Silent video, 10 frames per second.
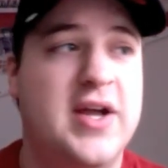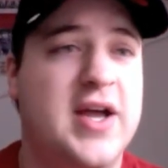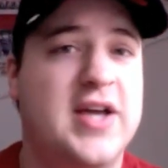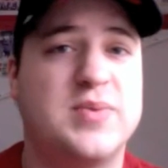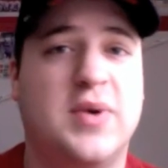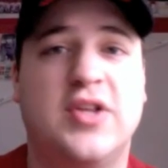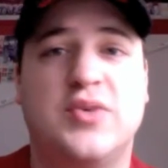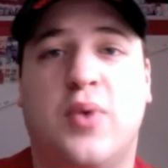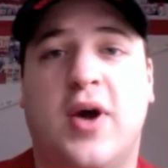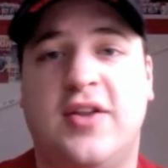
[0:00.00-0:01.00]
as well as
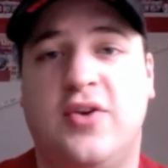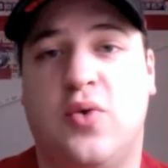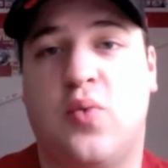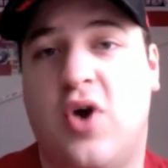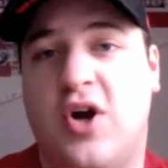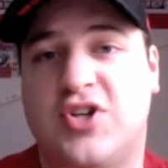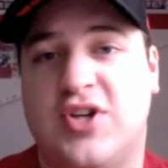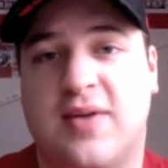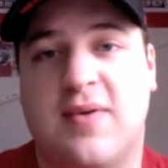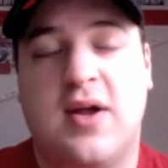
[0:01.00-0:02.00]
what you're
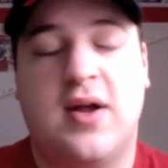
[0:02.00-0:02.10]
watching.